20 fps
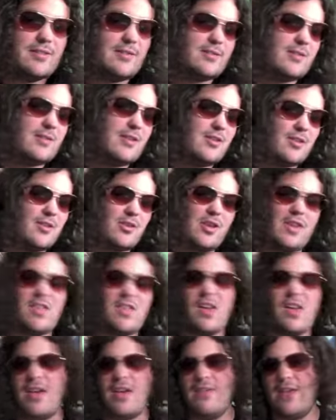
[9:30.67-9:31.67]
So yeah, that
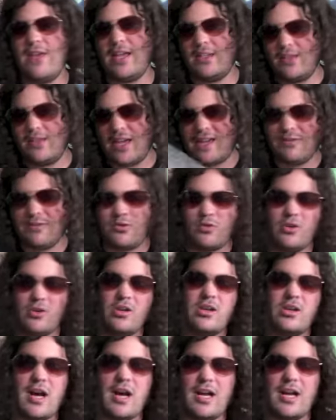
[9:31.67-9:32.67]
yeah that that sort of
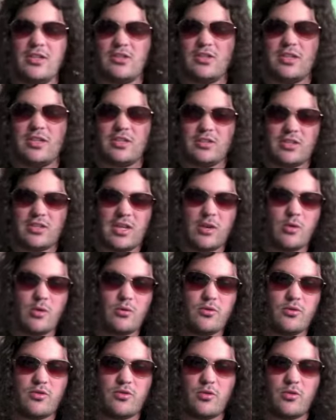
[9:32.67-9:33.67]
nod to the to that old
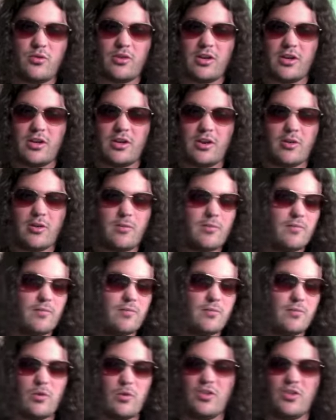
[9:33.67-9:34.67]
story, you know,
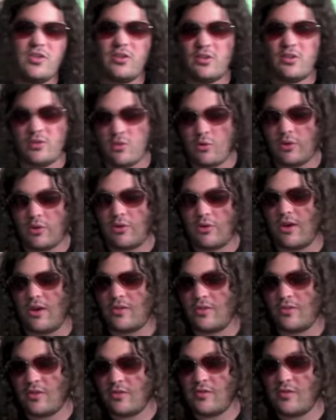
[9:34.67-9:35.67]
with the Goldilocks and
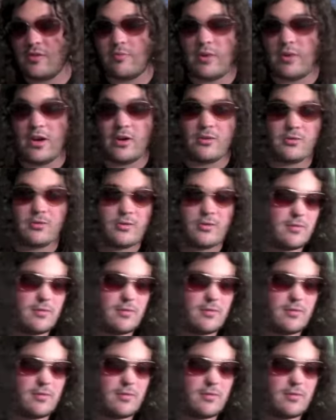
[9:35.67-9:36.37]
the three bears.